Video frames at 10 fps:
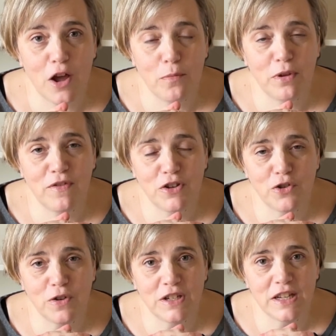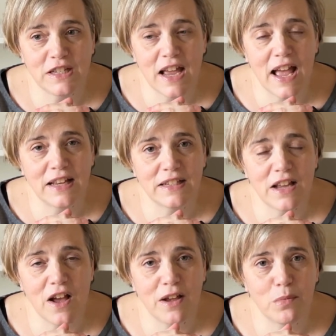Hope you've enjoyed it, and
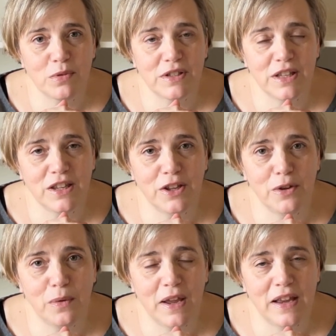I will see you